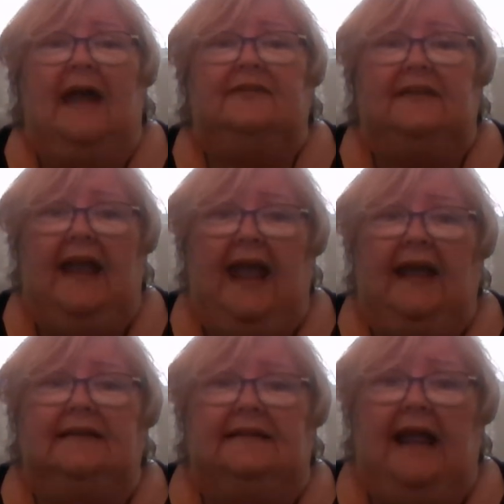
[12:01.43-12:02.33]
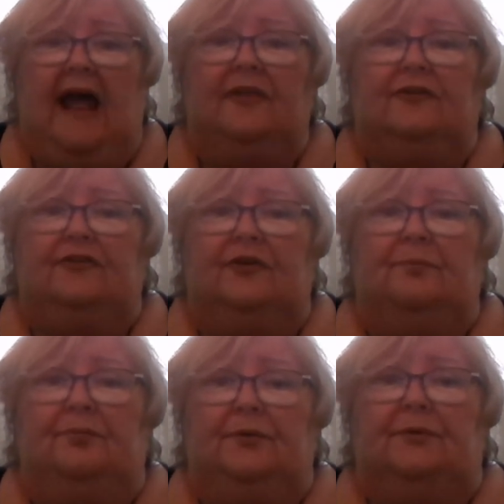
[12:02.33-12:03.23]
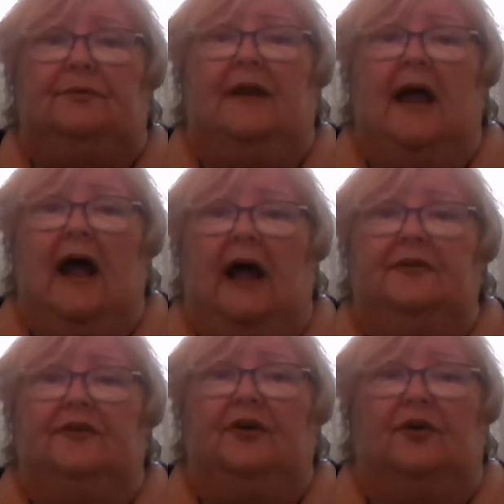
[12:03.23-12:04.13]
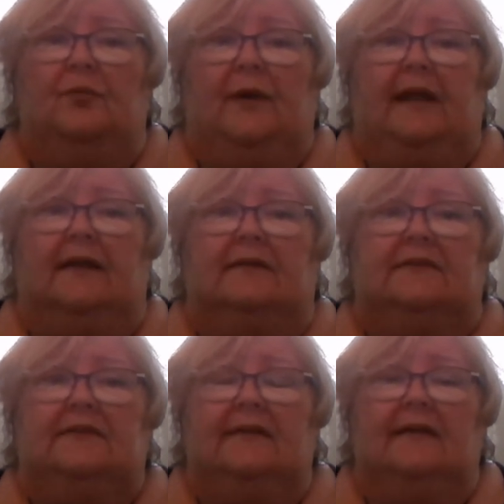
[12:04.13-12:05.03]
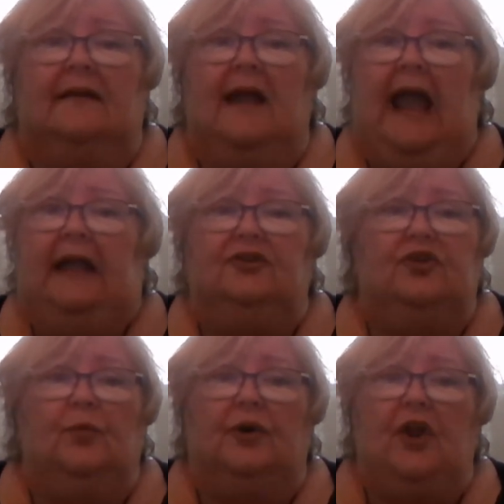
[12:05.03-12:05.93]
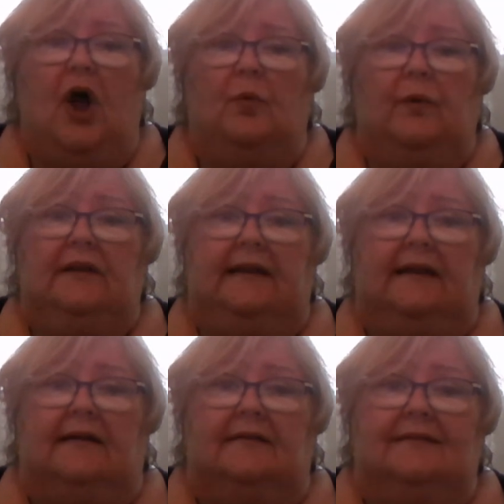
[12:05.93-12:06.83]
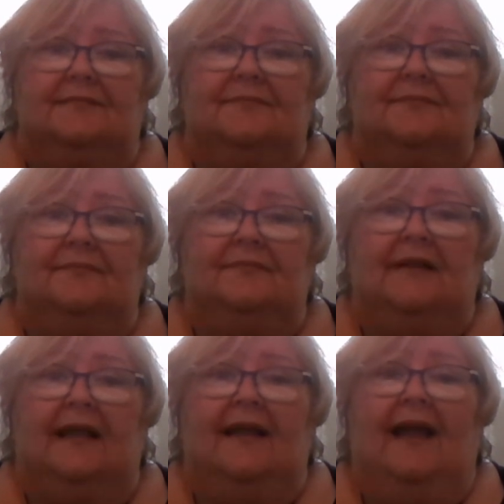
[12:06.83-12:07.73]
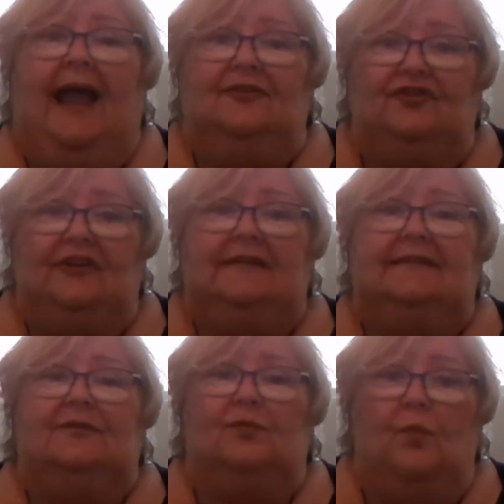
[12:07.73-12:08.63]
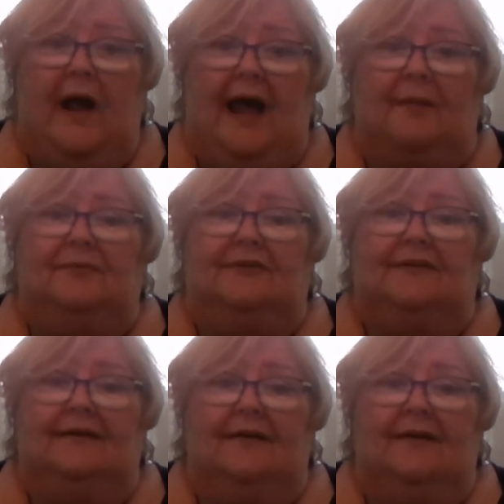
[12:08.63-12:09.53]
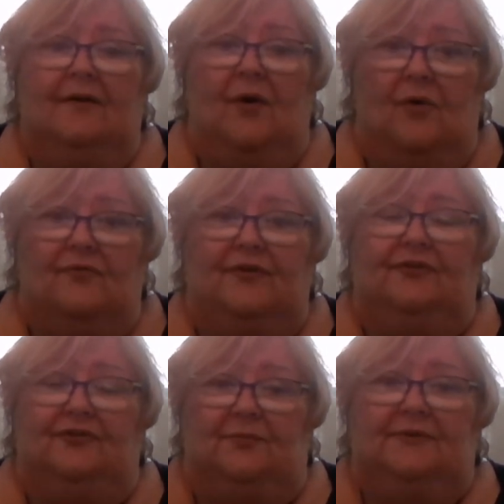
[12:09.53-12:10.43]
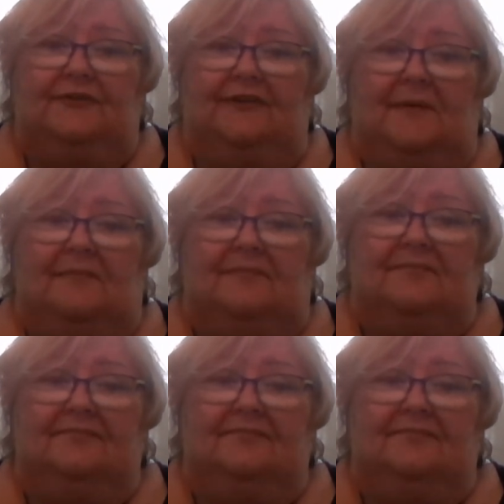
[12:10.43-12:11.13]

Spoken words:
as the hen gathers her brood under her wings, and you were not willing." And Jesus wept over Jerusalem.